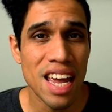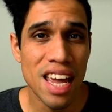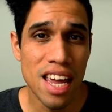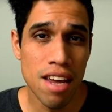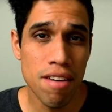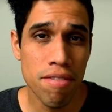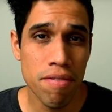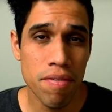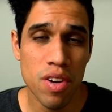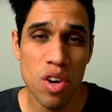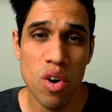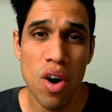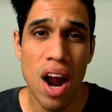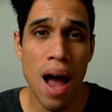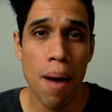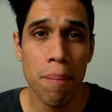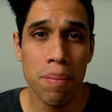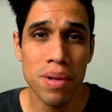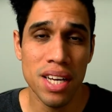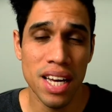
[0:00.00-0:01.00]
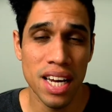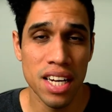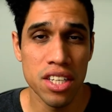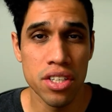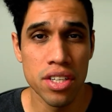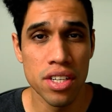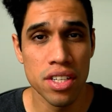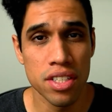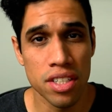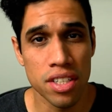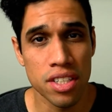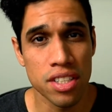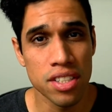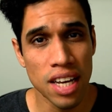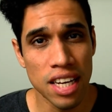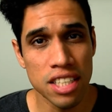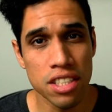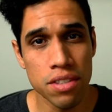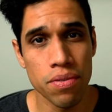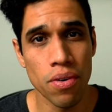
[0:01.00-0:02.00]
If your application is
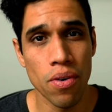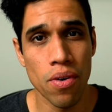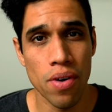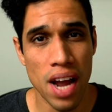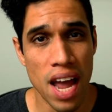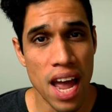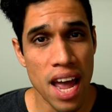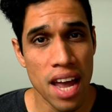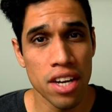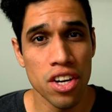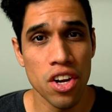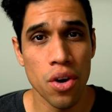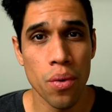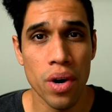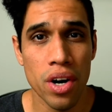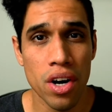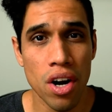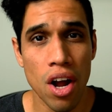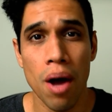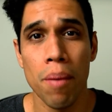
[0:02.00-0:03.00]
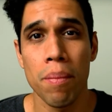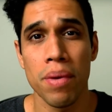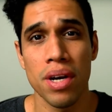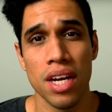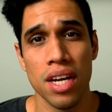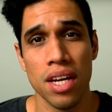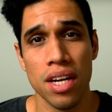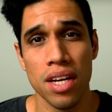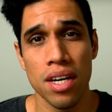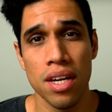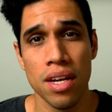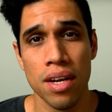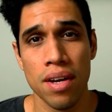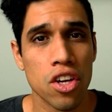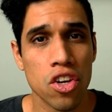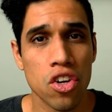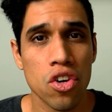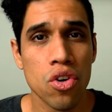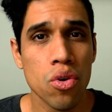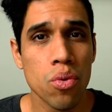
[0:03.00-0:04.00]
successful and you are nominated,
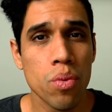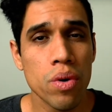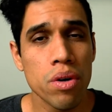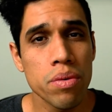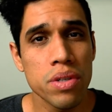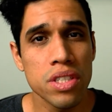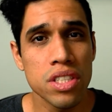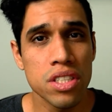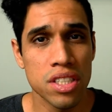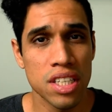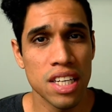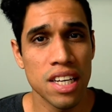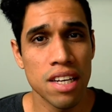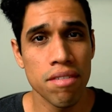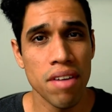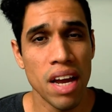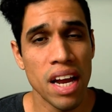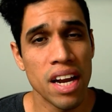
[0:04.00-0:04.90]
you will receive